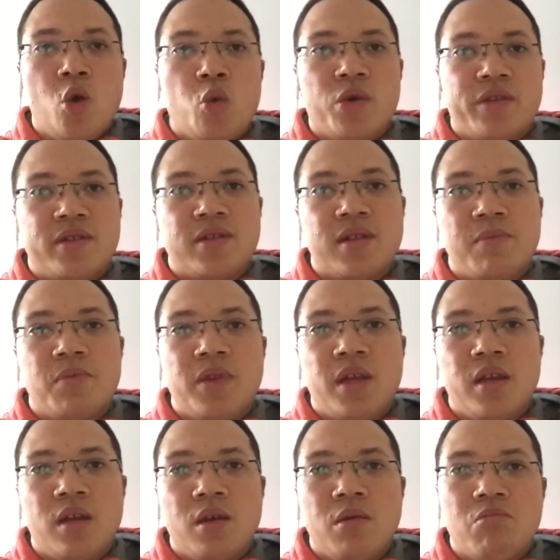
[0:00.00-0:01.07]
with
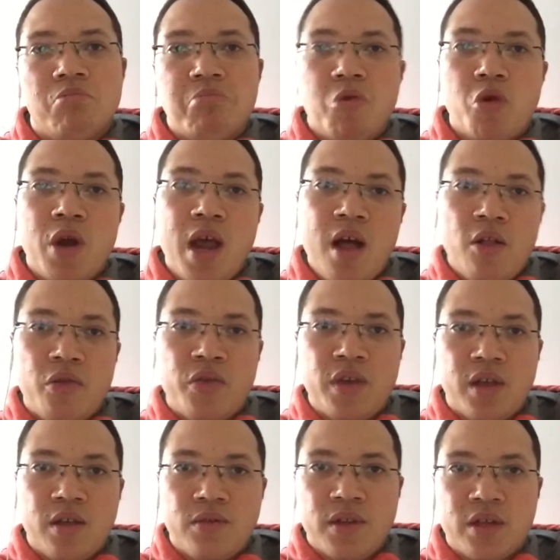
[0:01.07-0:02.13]
something more
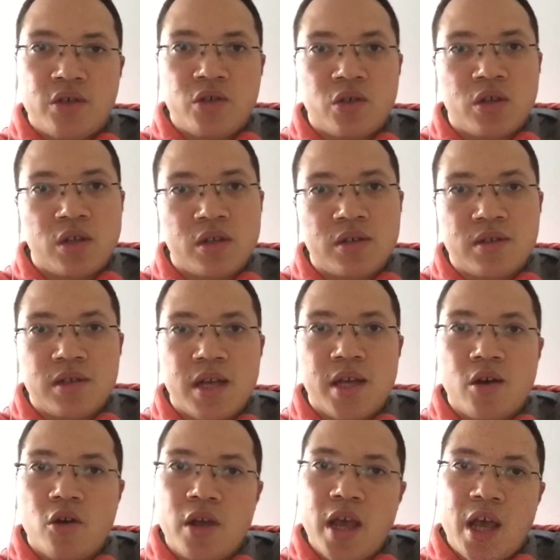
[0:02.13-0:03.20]
healthy that you could say,
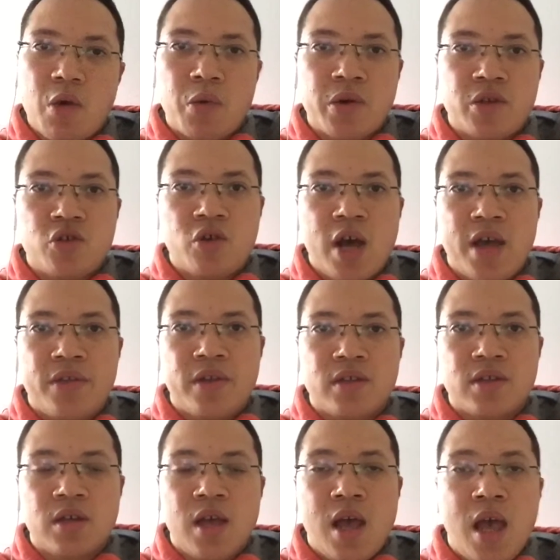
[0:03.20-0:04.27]
okay, I want to try this.